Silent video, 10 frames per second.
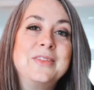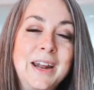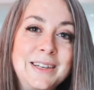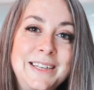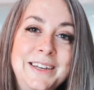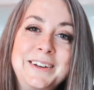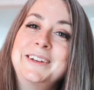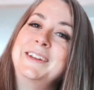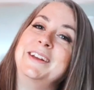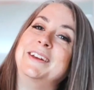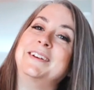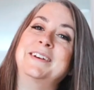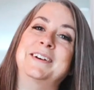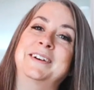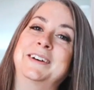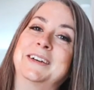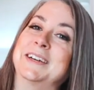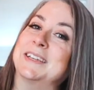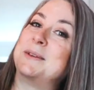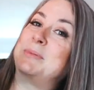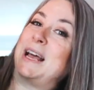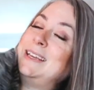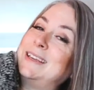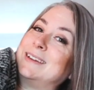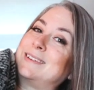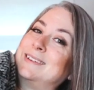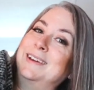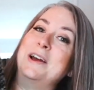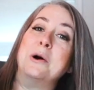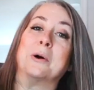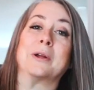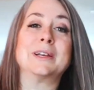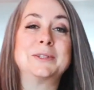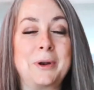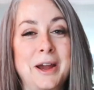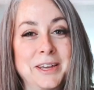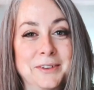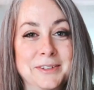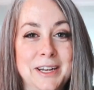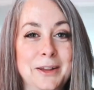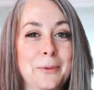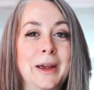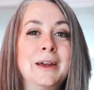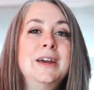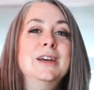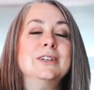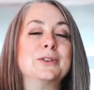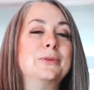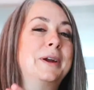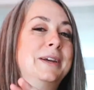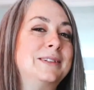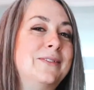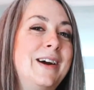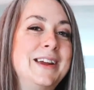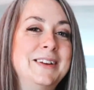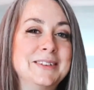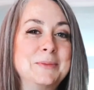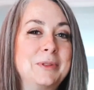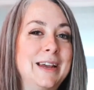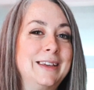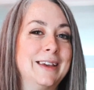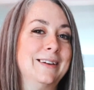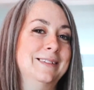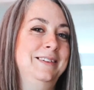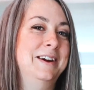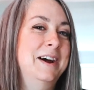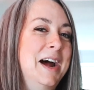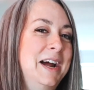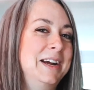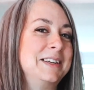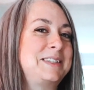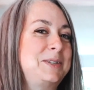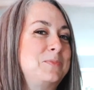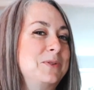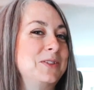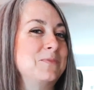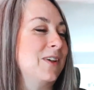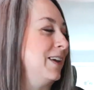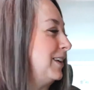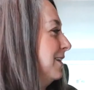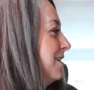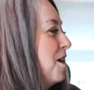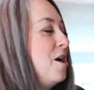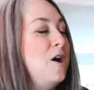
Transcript: The next thing you're gonna need is a blanket, or that's what I use anyway. So the reason why I use a blanket is to put the blanket